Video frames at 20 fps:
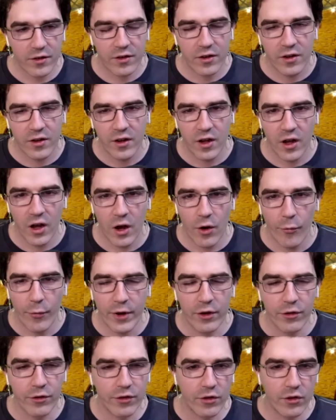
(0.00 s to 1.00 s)
Uh, we
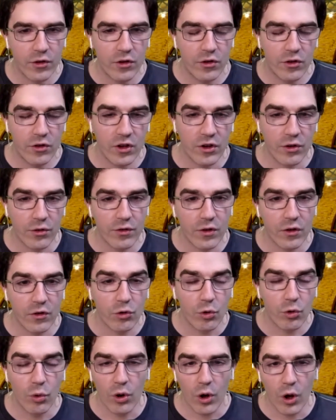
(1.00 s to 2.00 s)
used to use this tool
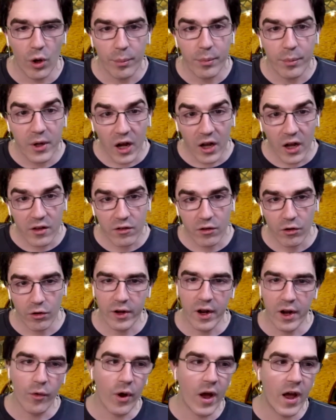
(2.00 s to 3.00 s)
called Piazza or now
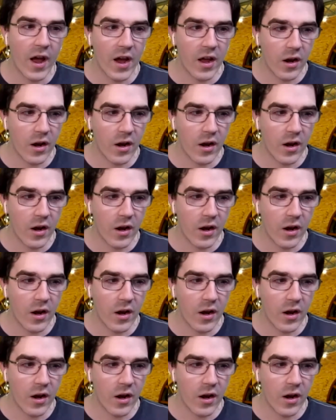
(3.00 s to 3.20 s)
Ed